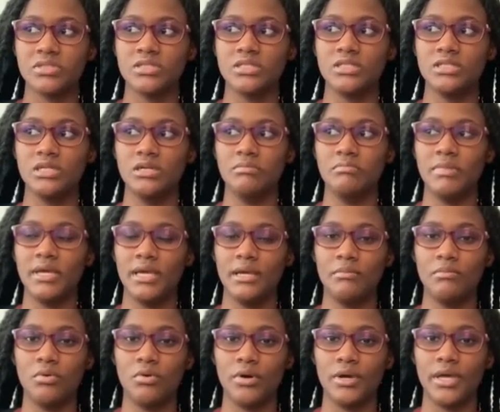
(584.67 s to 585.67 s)
the main
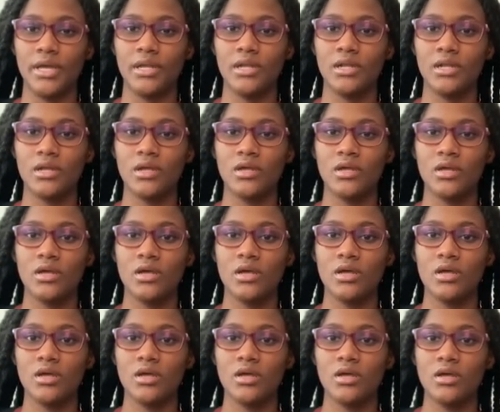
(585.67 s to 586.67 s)
point
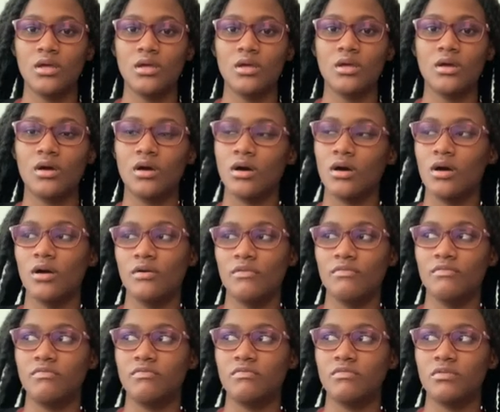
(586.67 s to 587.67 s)
of
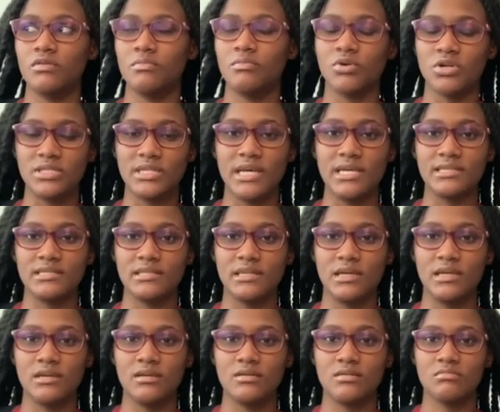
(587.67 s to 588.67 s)

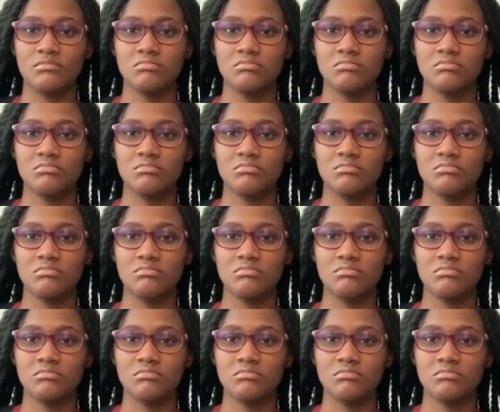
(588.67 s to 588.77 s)
protesting.